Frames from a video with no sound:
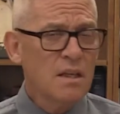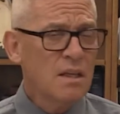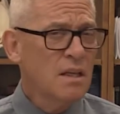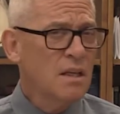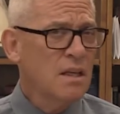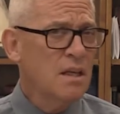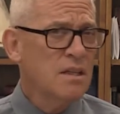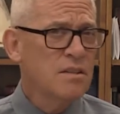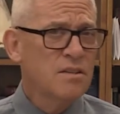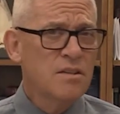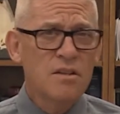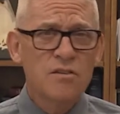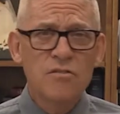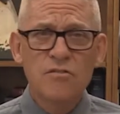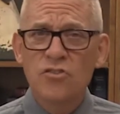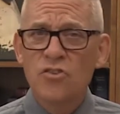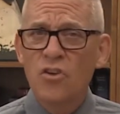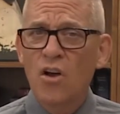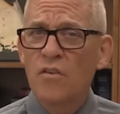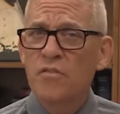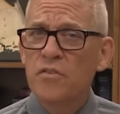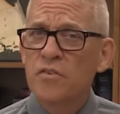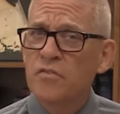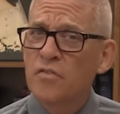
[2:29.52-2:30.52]
It didn't
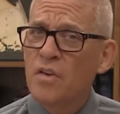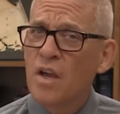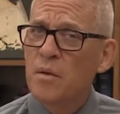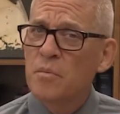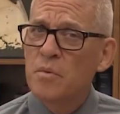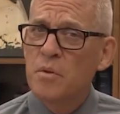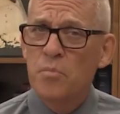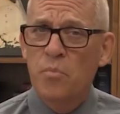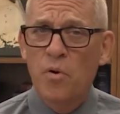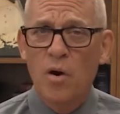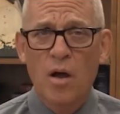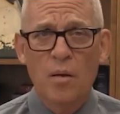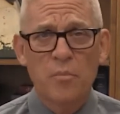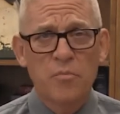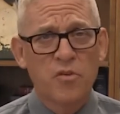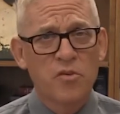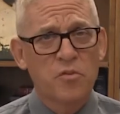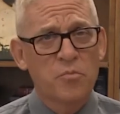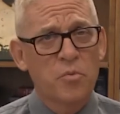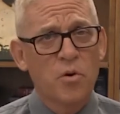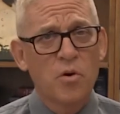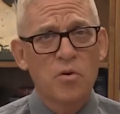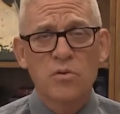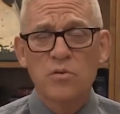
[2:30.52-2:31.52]
solve his family problems,
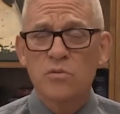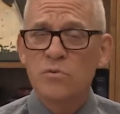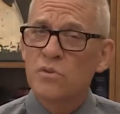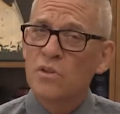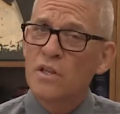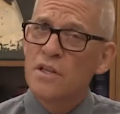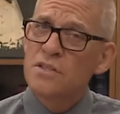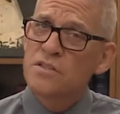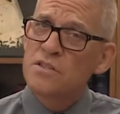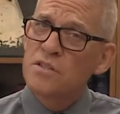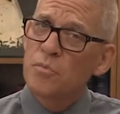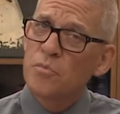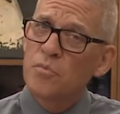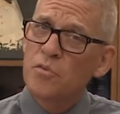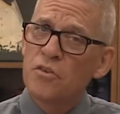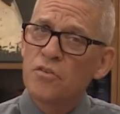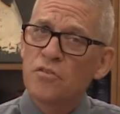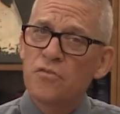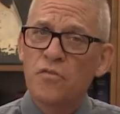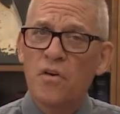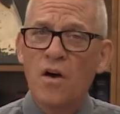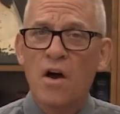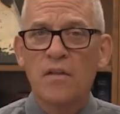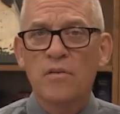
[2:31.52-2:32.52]
his broken relationship with
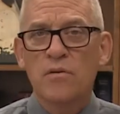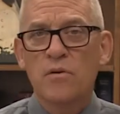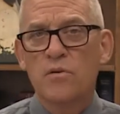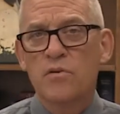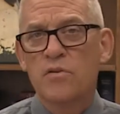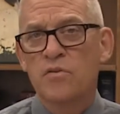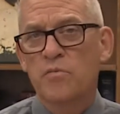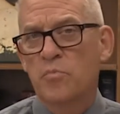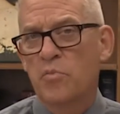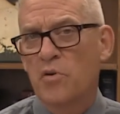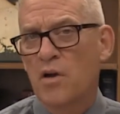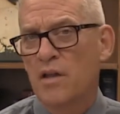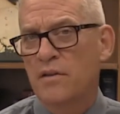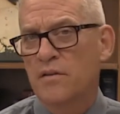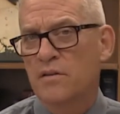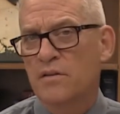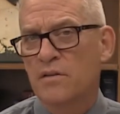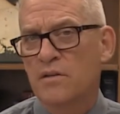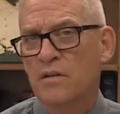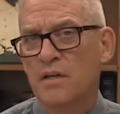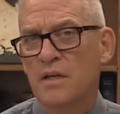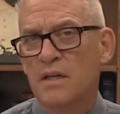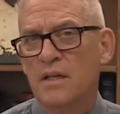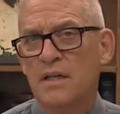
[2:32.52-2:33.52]
his father or his
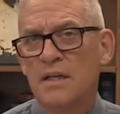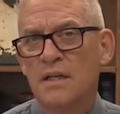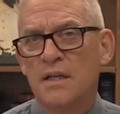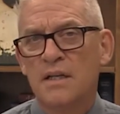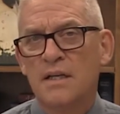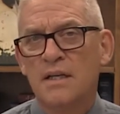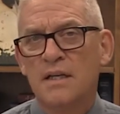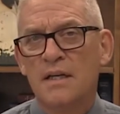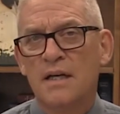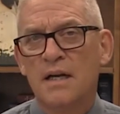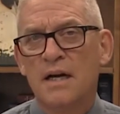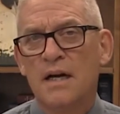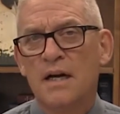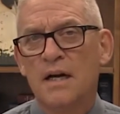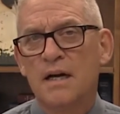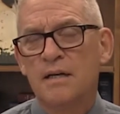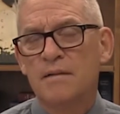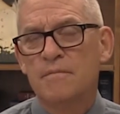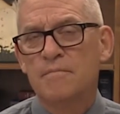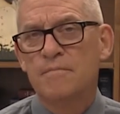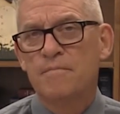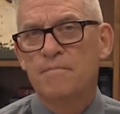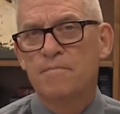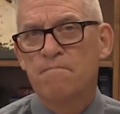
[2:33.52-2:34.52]
brother.
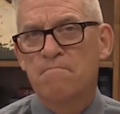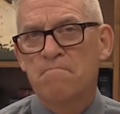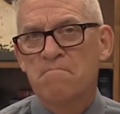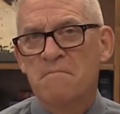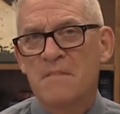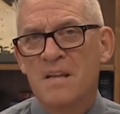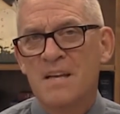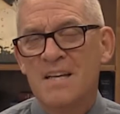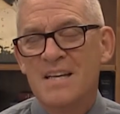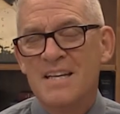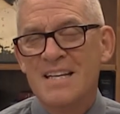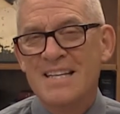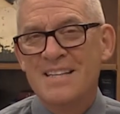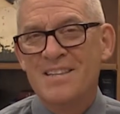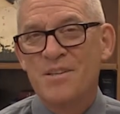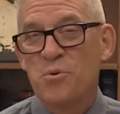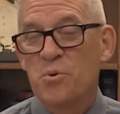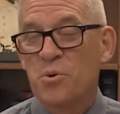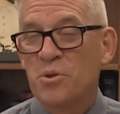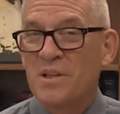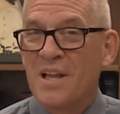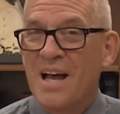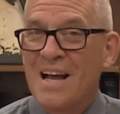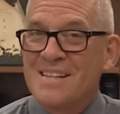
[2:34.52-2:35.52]
There
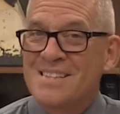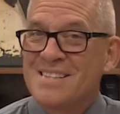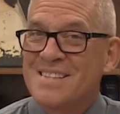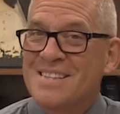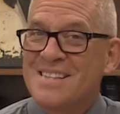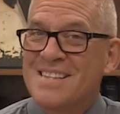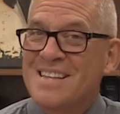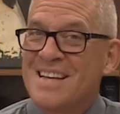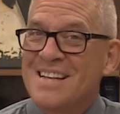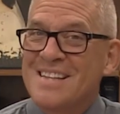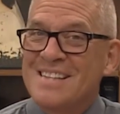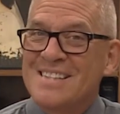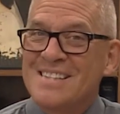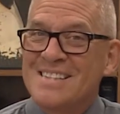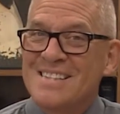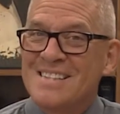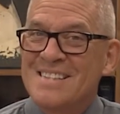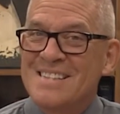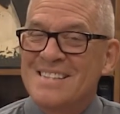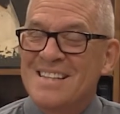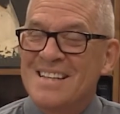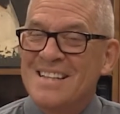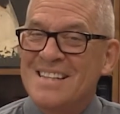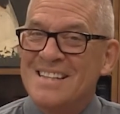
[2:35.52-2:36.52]
were lots of things
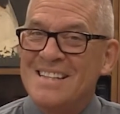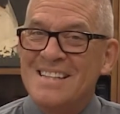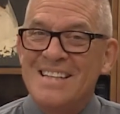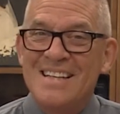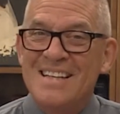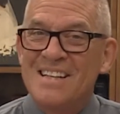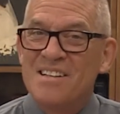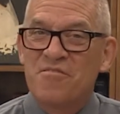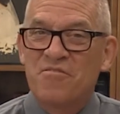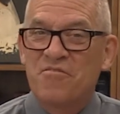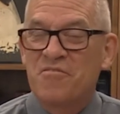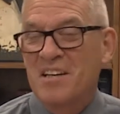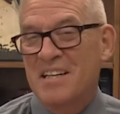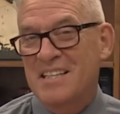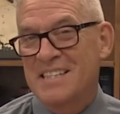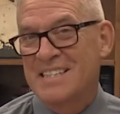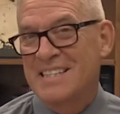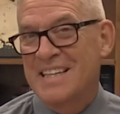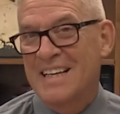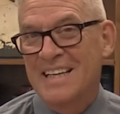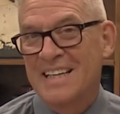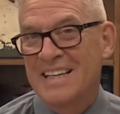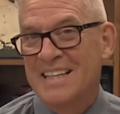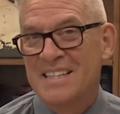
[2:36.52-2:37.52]
that needed
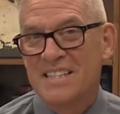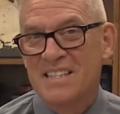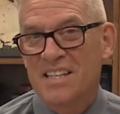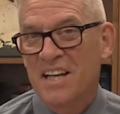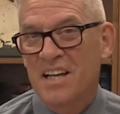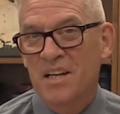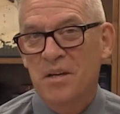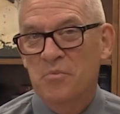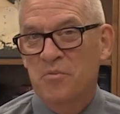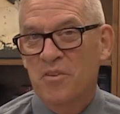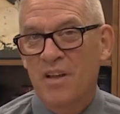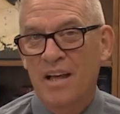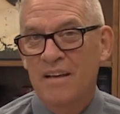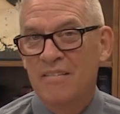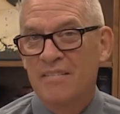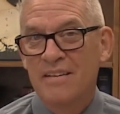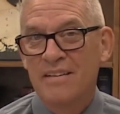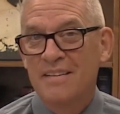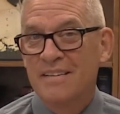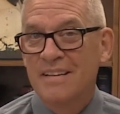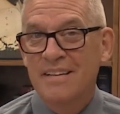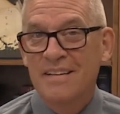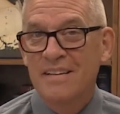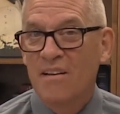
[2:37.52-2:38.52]
fixing in Jacob's life,
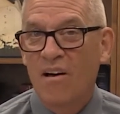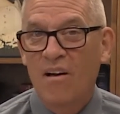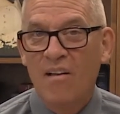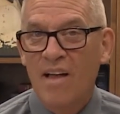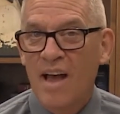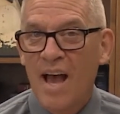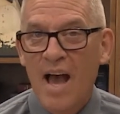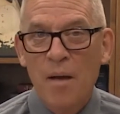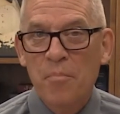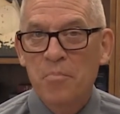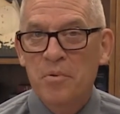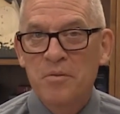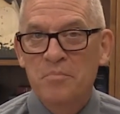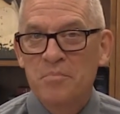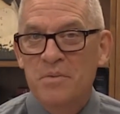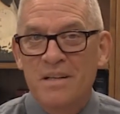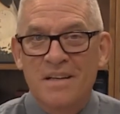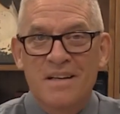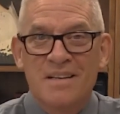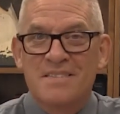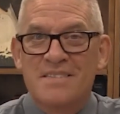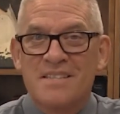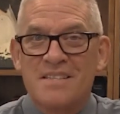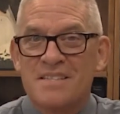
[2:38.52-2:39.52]
and it didn't all happen
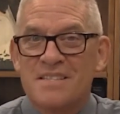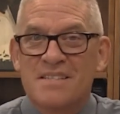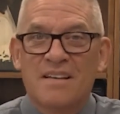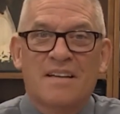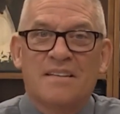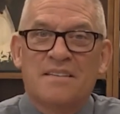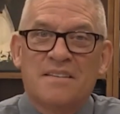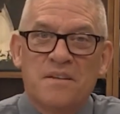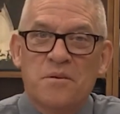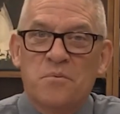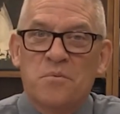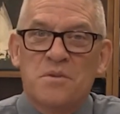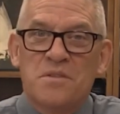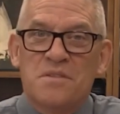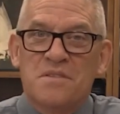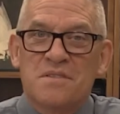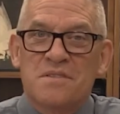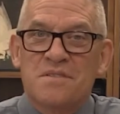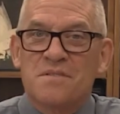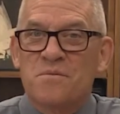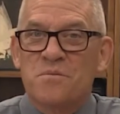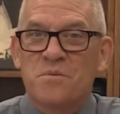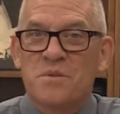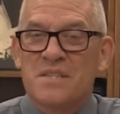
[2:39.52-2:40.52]
because he suddenly
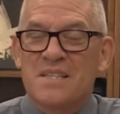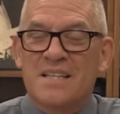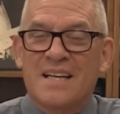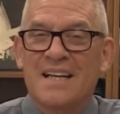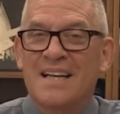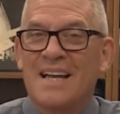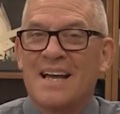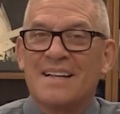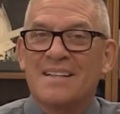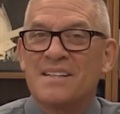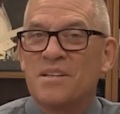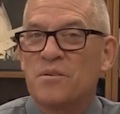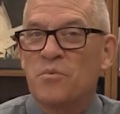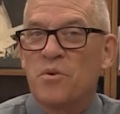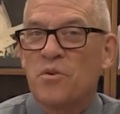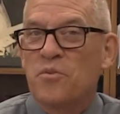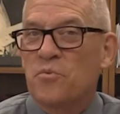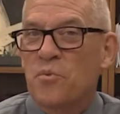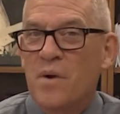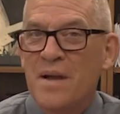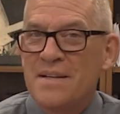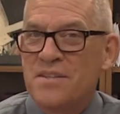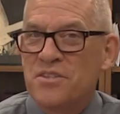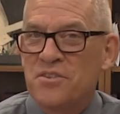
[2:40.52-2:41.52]
was connected
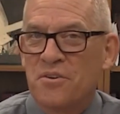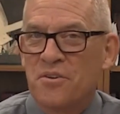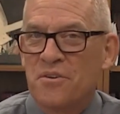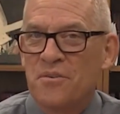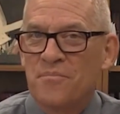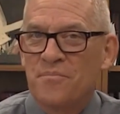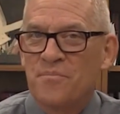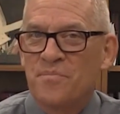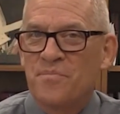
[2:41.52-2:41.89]
with Rachel.